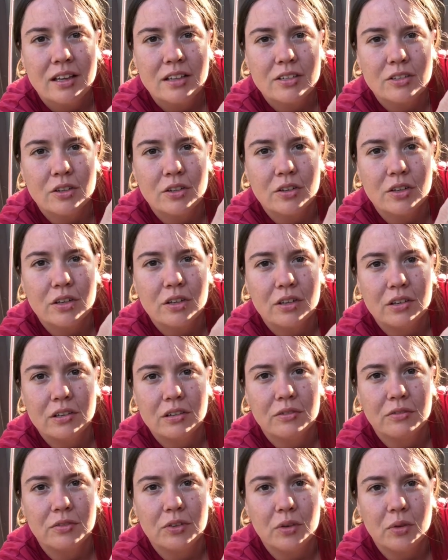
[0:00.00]
so that you
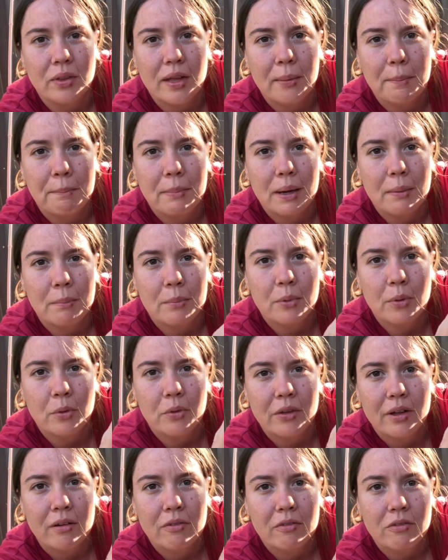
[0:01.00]
can feel that bump
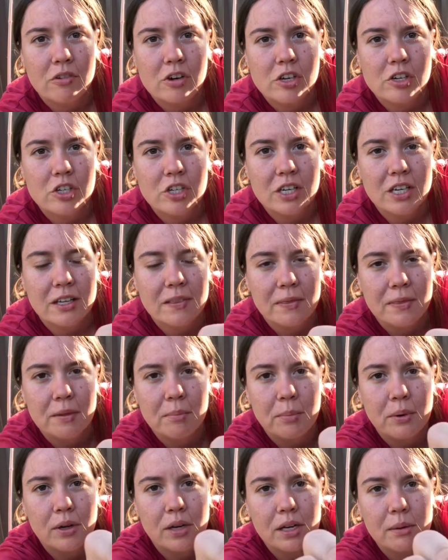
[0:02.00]
or that ridge in
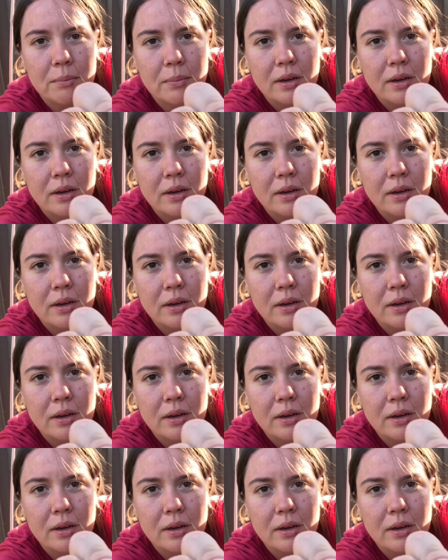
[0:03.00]
the poly